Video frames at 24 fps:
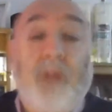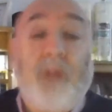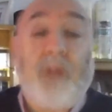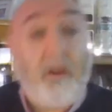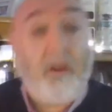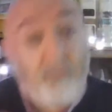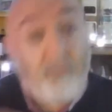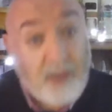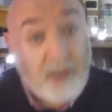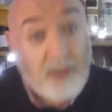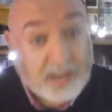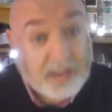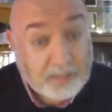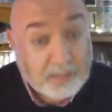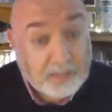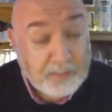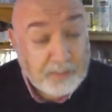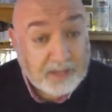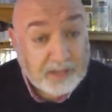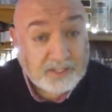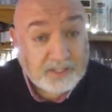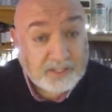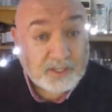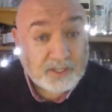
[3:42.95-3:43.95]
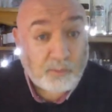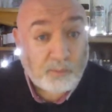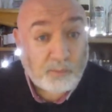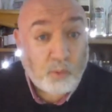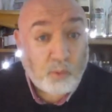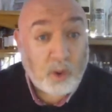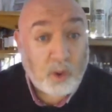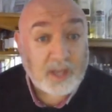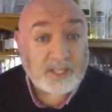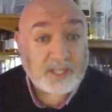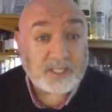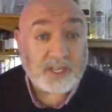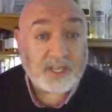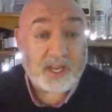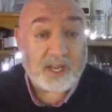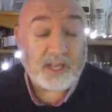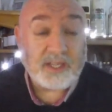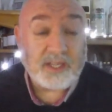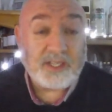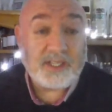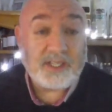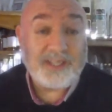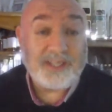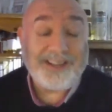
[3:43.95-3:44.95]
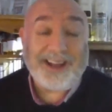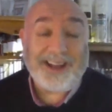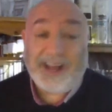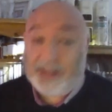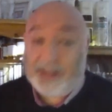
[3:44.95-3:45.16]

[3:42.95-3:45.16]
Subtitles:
and recommend some whiskies.